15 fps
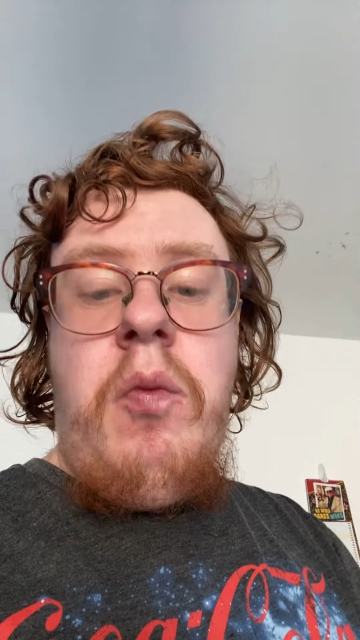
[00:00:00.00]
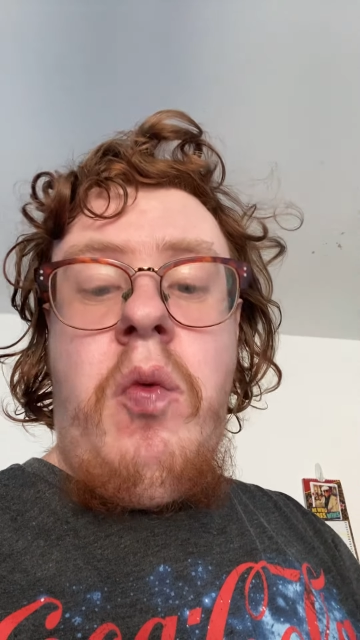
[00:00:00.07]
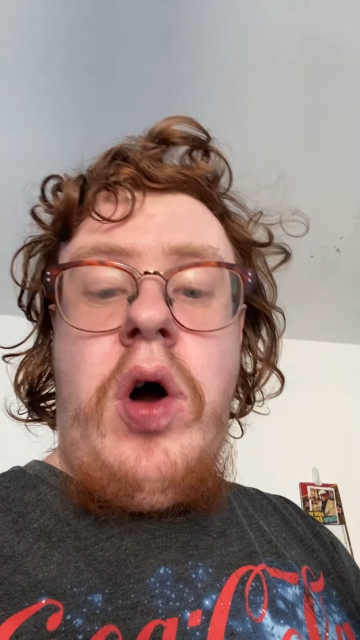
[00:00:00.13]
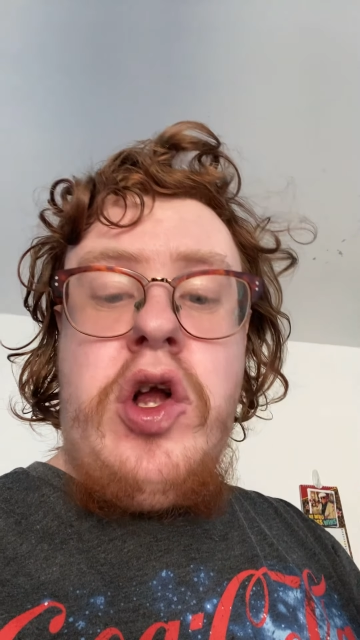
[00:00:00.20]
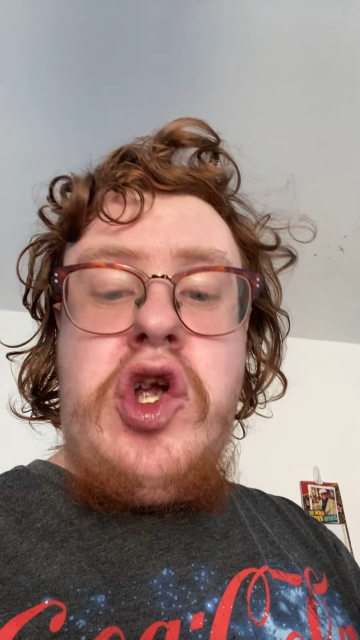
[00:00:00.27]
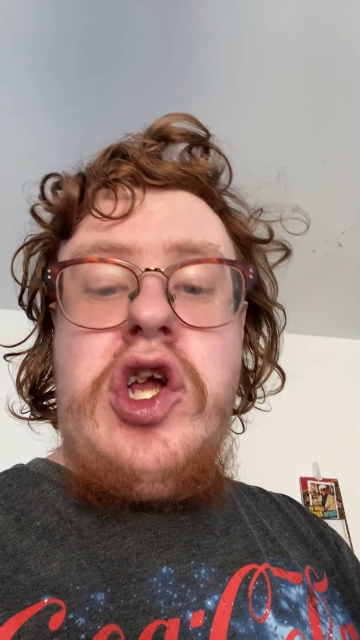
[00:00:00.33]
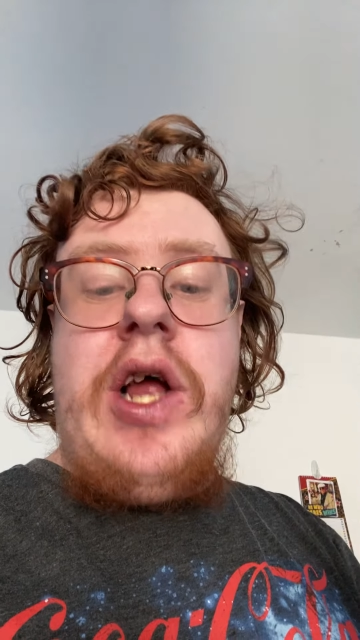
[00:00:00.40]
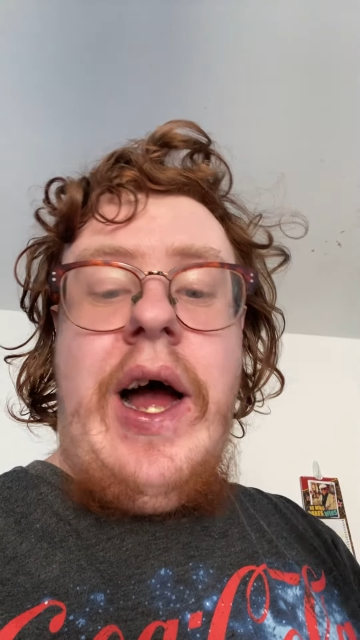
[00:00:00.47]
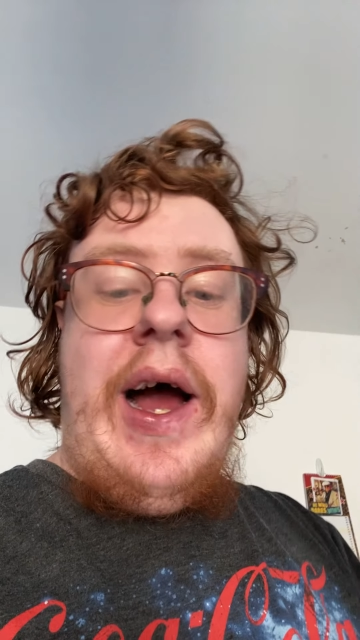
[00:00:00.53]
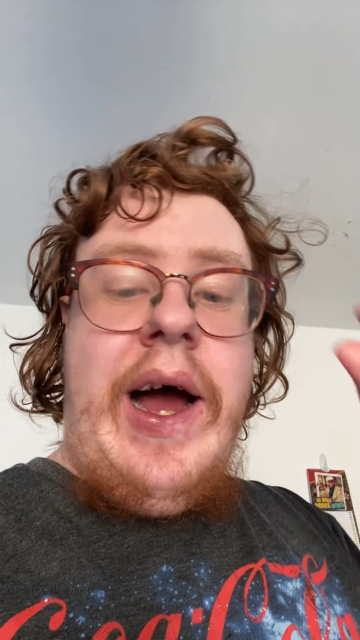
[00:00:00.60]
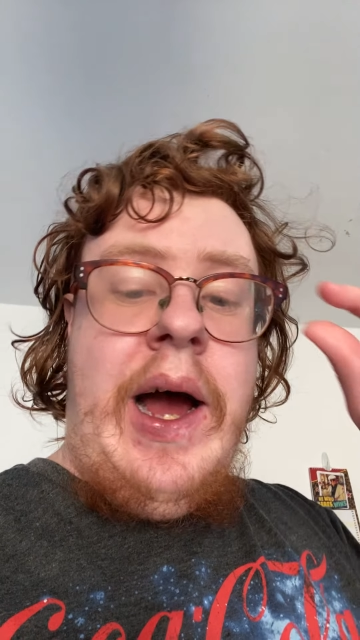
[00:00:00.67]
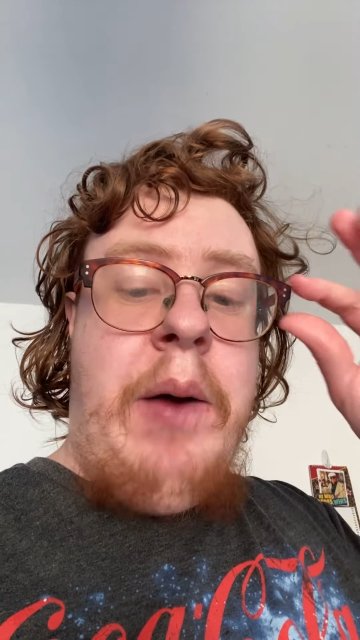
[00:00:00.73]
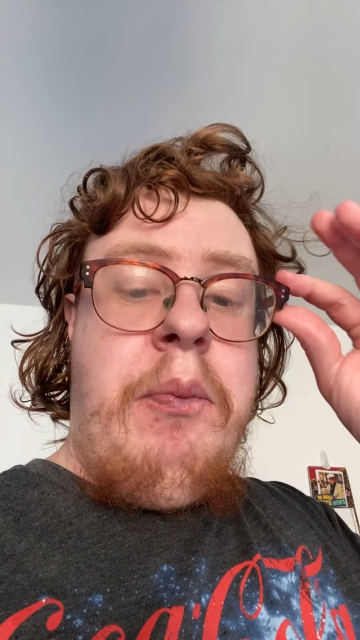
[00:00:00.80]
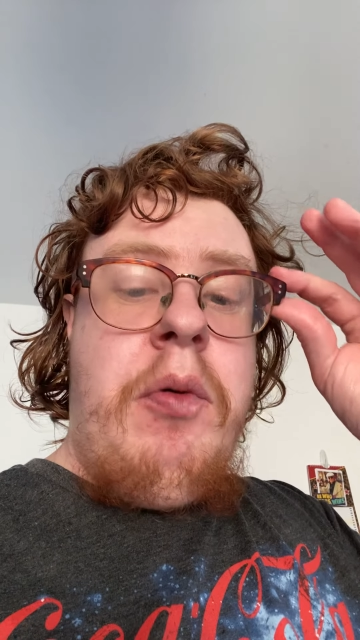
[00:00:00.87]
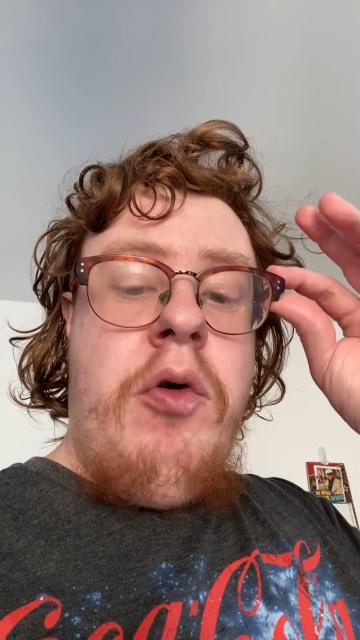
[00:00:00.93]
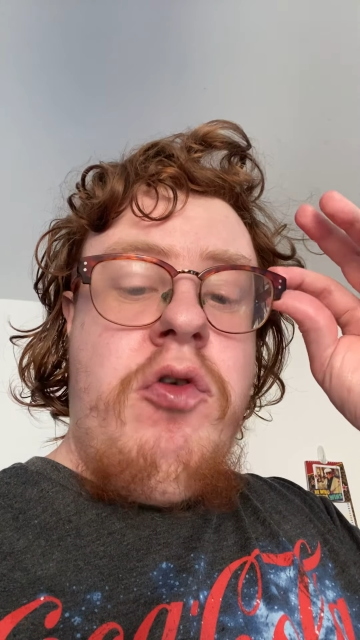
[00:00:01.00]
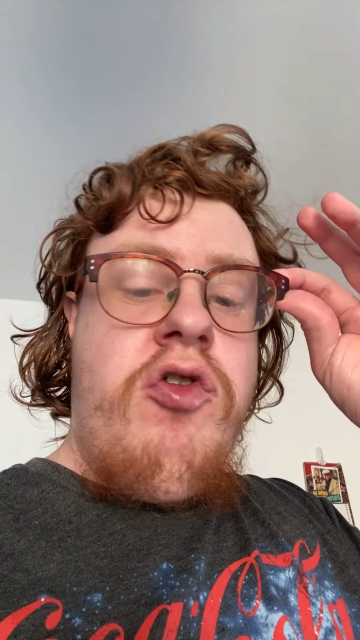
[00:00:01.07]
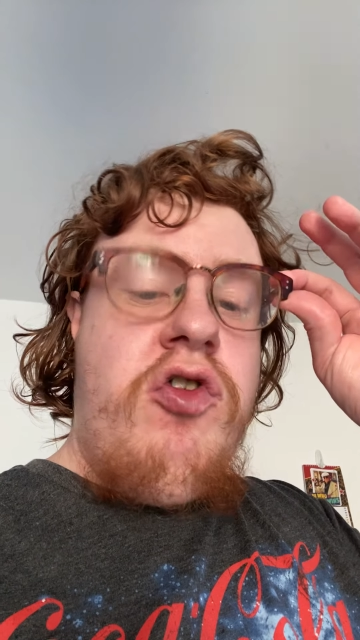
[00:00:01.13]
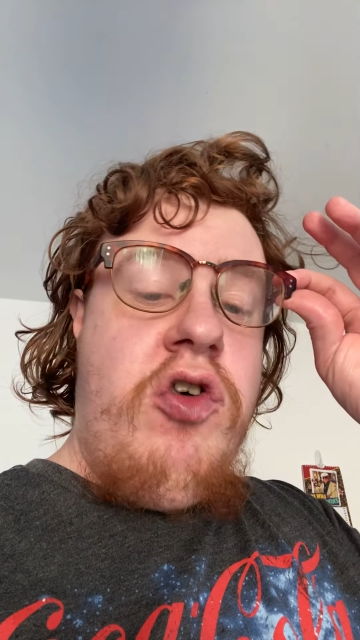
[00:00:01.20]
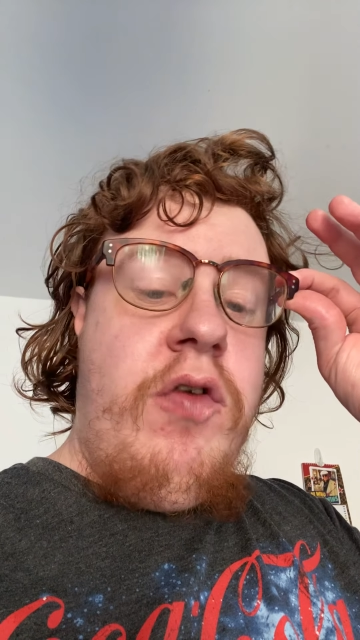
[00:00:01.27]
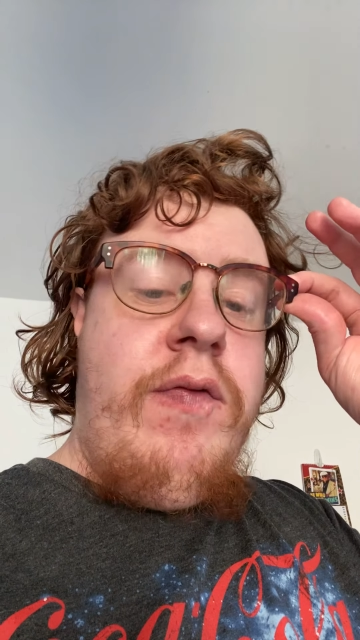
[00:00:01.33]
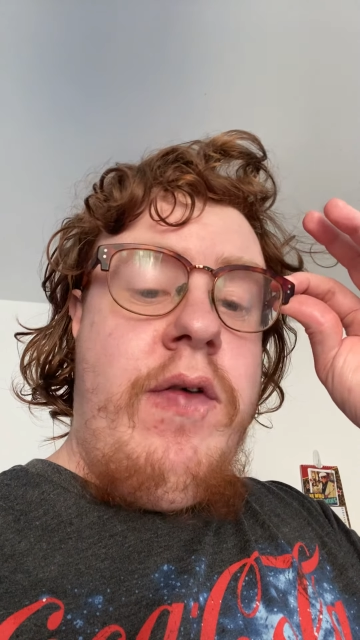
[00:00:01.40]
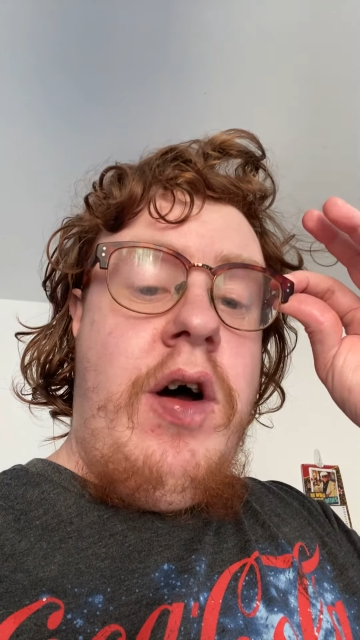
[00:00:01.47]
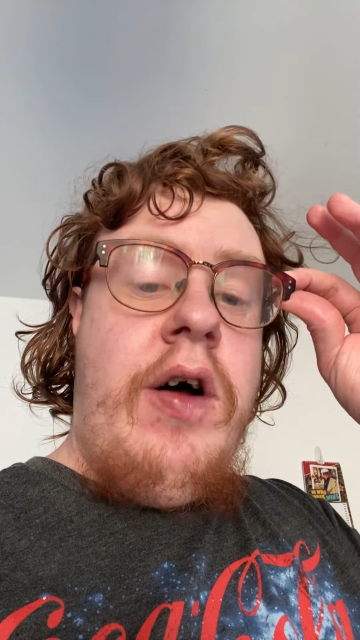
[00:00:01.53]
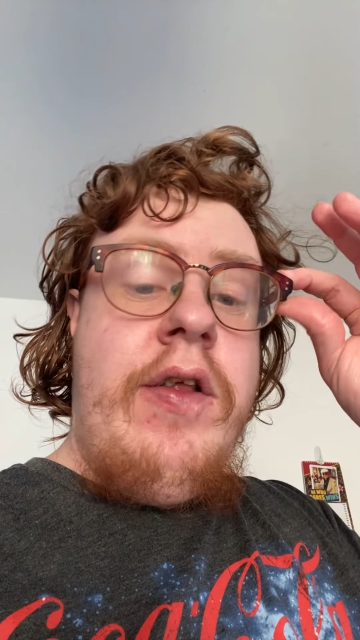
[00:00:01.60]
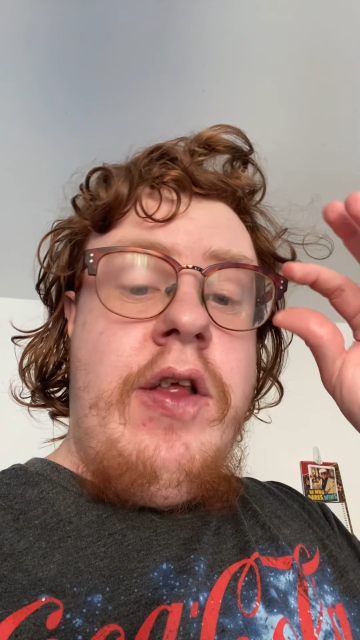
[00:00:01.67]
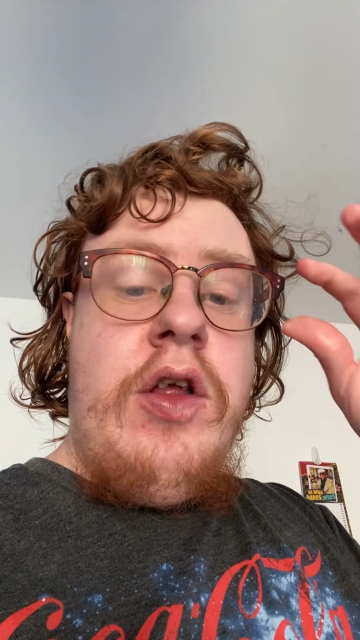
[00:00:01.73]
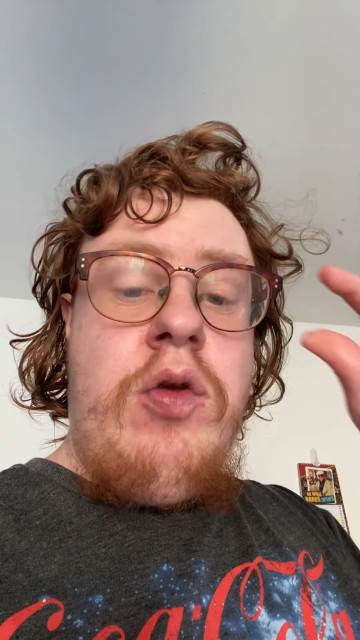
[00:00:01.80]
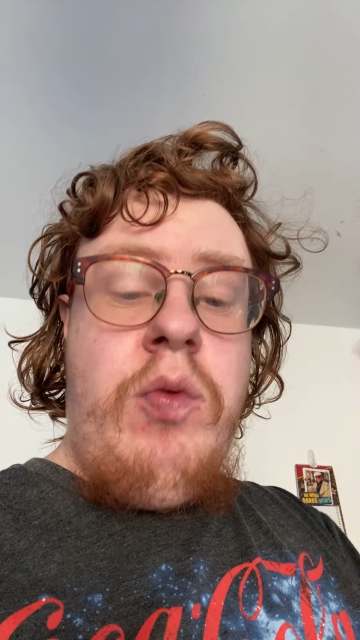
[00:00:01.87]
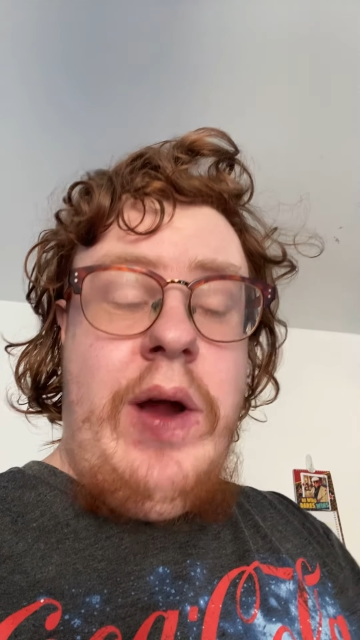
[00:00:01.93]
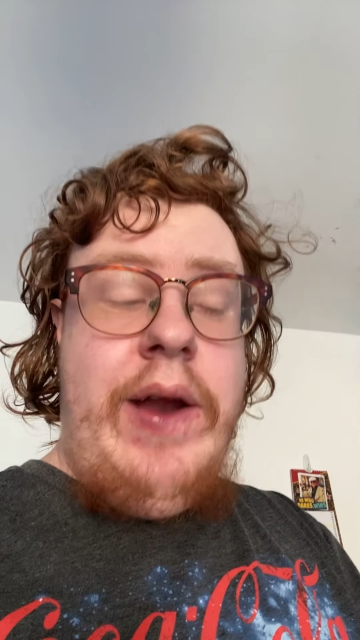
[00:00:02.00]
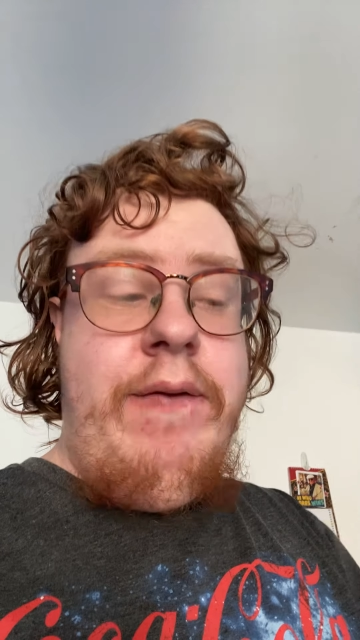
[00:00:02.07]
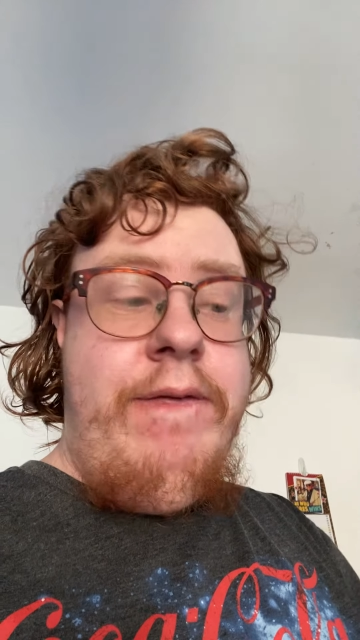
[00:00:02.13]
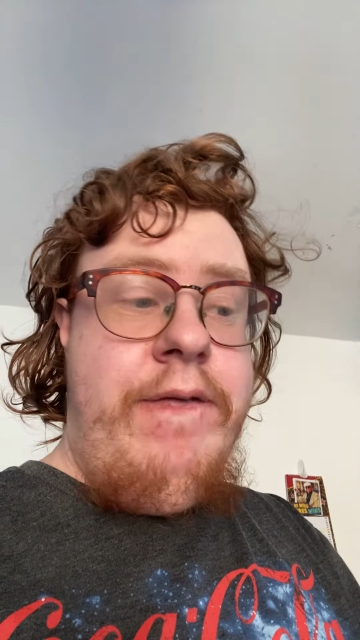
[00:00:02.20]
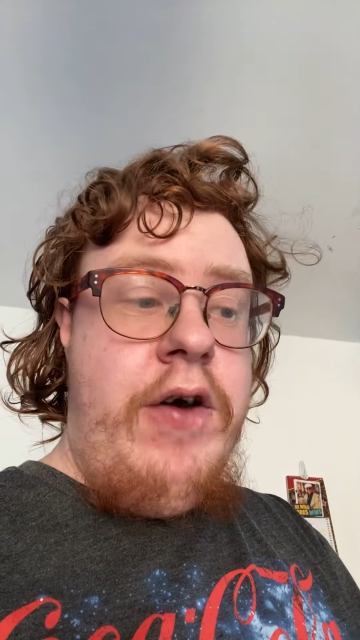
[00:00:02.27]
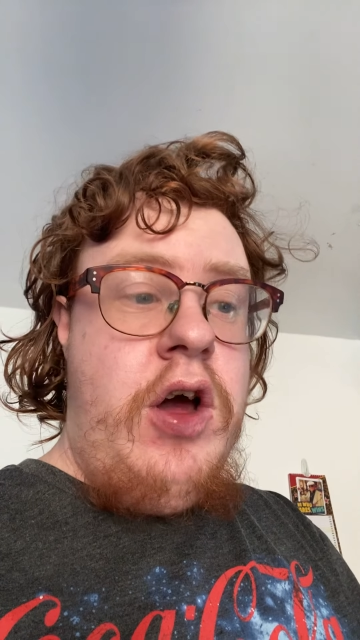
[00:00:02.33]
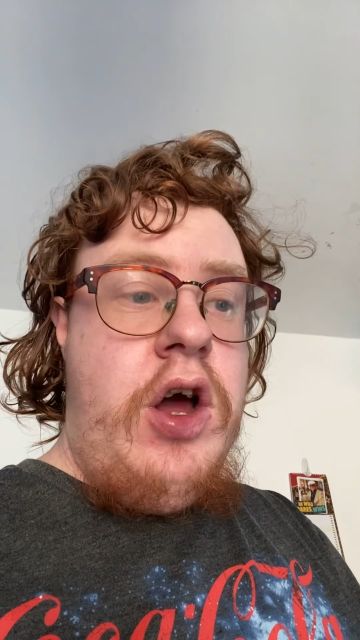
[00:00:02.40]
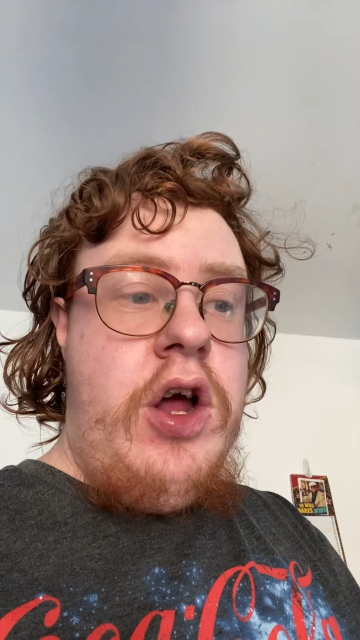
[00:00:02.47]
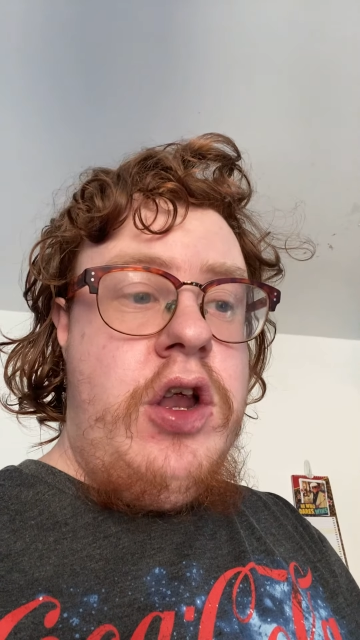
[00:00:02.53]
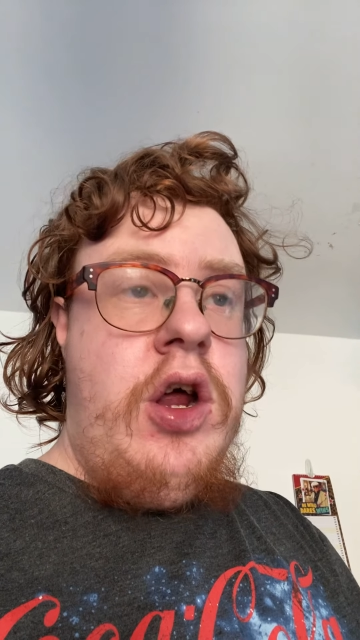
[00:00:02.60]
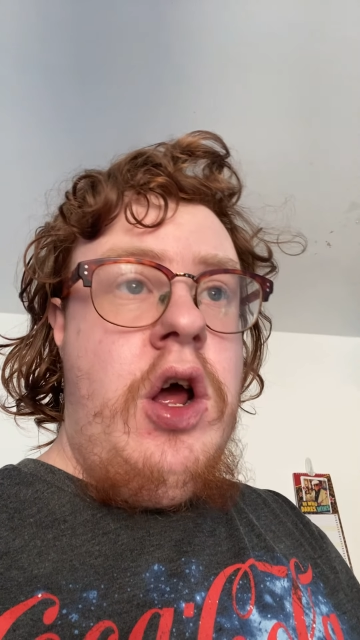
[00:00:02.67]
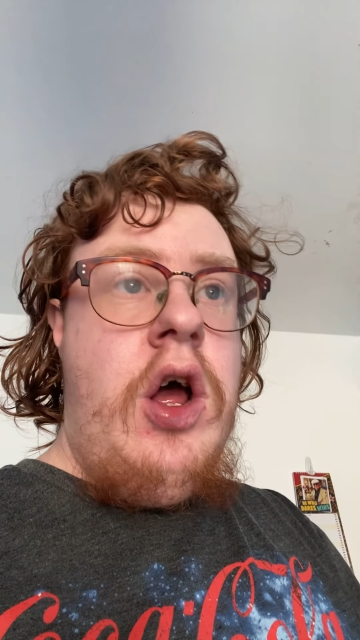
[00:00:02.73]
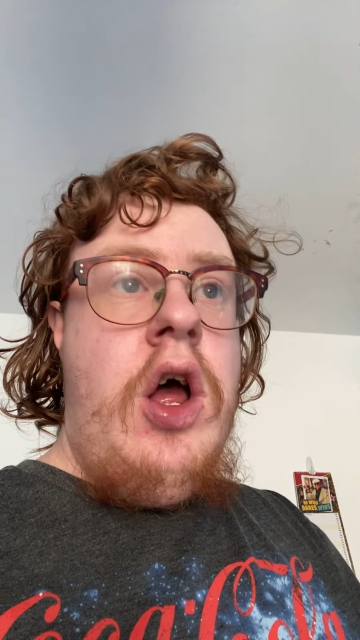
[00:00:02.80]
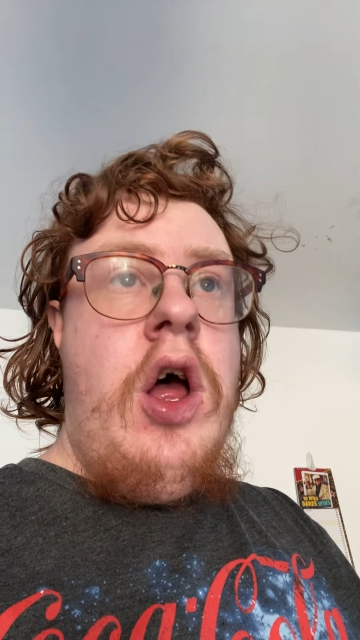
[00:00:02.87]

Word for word: Watch that Apple stuff on the 23rd